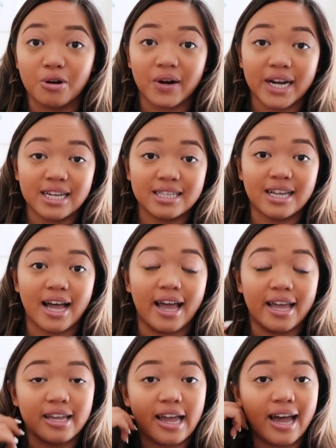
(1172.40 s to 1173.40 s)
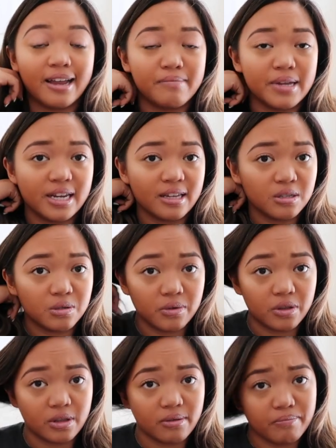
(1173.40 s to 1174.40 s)
grades. I had meetings
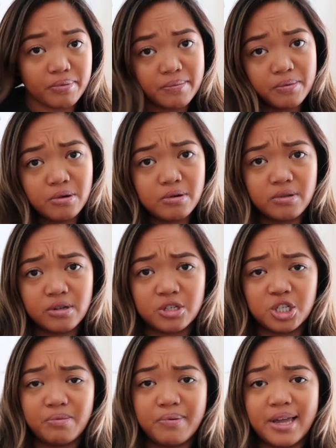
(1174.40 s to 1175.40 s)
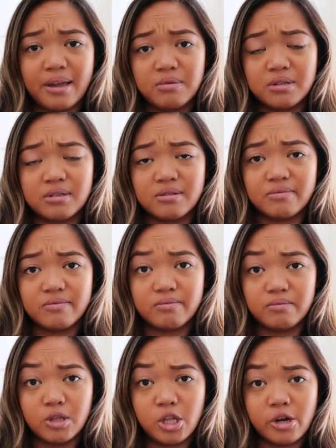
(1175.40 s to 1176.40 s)
with people who their GPA was
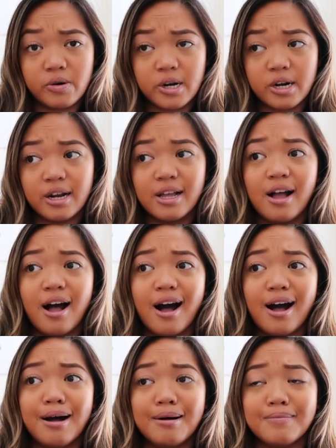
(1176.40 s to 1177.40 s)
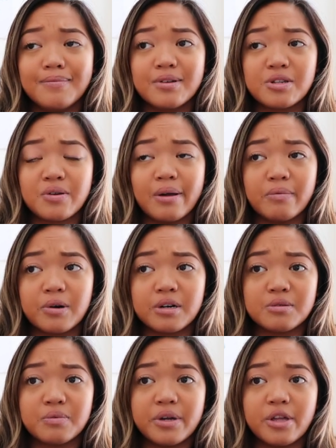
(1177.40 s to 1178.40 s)
lower. Um, so I
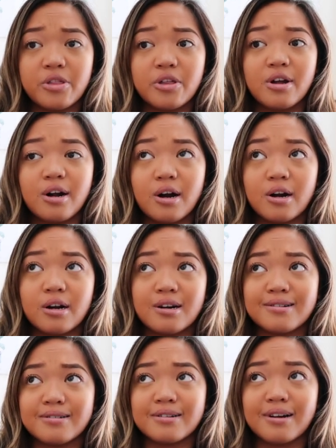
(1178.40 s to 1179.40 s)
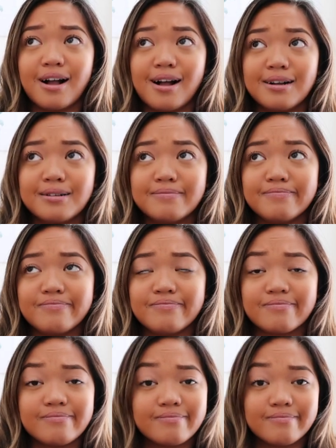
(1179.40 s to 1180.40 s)
worked with our um,
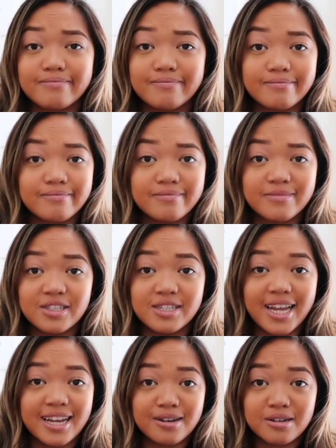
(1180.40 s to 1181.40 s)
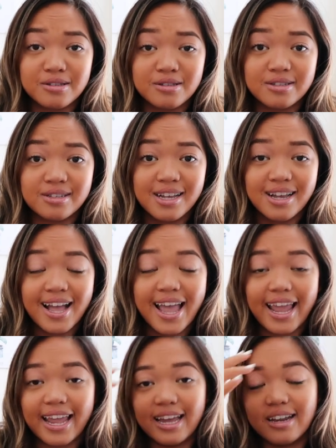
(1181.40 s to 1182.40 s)
standards
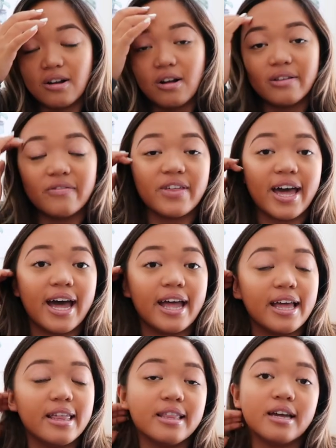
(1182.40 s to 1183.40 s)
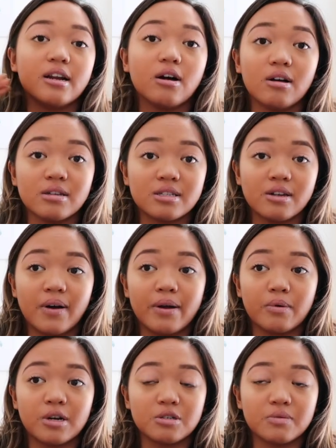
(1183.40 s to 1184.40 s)
and all of that. And then also
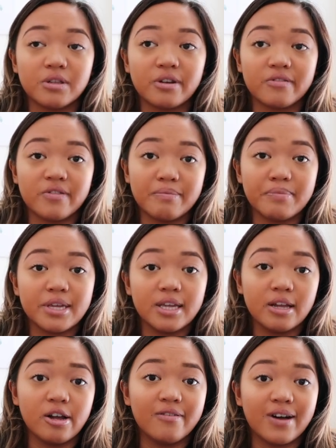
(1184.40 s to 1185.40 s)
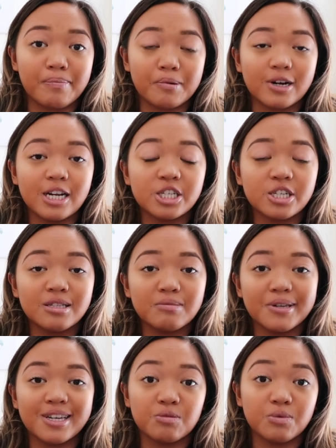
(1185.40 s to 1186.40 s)
I worked with our VP of operations
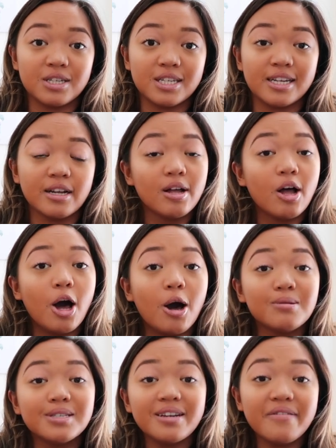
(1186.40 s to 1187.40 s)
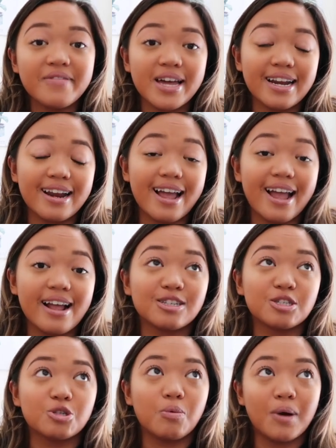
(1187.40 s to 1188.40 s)
because we did host an event
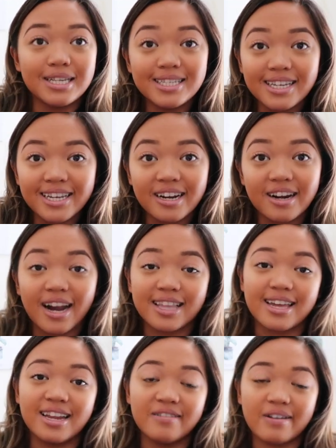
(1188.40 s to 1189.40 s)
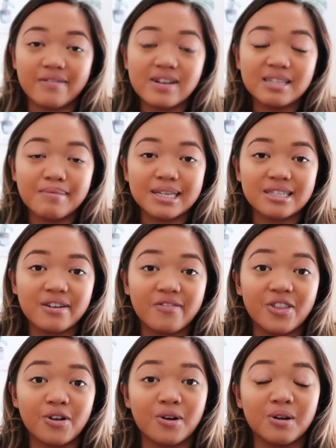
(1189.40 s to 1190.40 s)
twice a year at the end of every semester
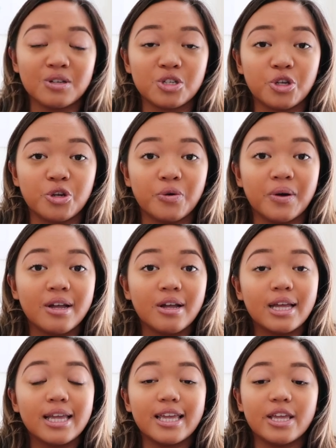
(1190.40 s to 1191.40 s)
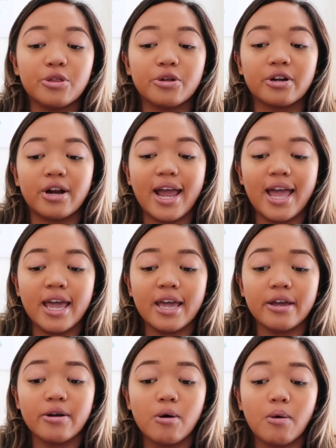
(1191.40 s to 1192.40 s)
for the girls who either
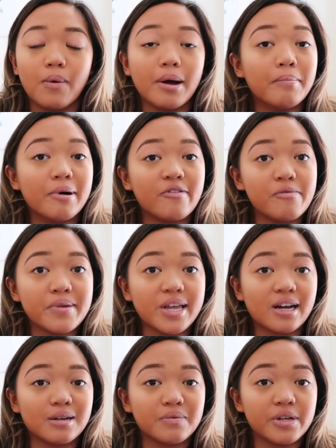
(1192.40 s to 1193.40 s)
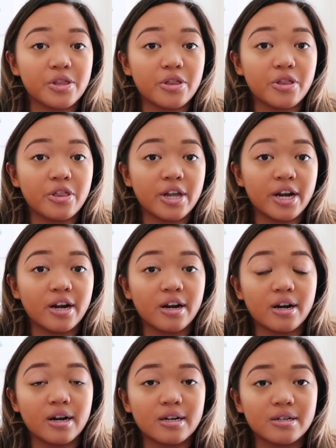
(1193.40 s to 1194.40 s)
A, went above and beyond with
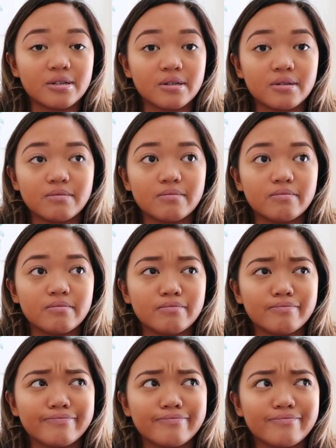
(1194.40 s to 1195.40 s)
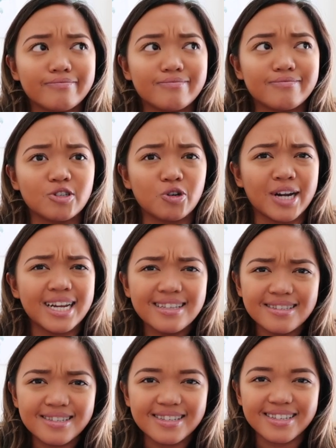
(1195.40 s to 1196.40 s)
their
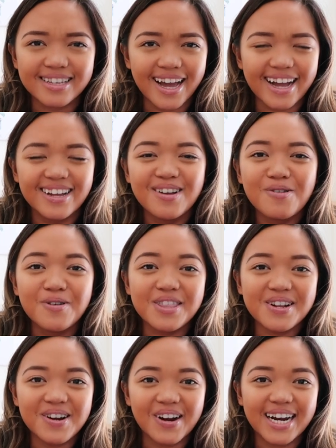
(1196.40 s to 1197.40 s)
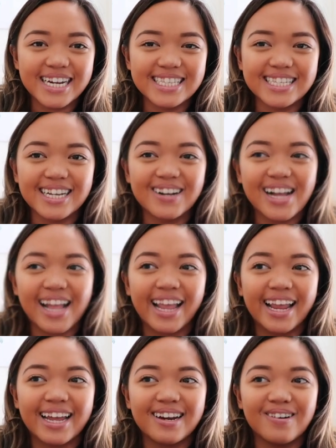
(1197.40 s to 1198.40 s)
grades, yeah, with their grades,
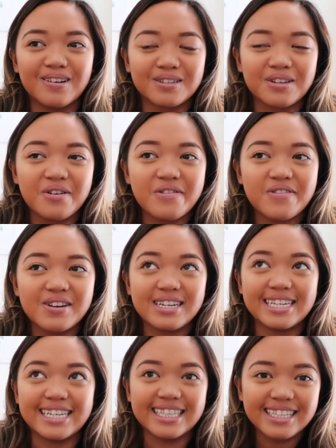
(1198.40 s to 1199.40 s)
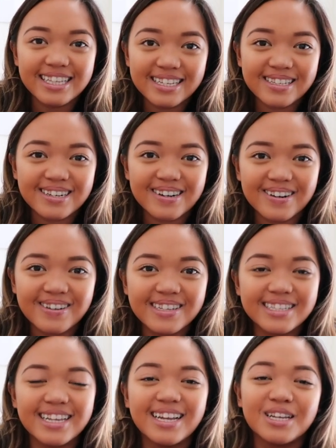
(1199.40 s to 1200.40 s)
and also for Dean's List girls.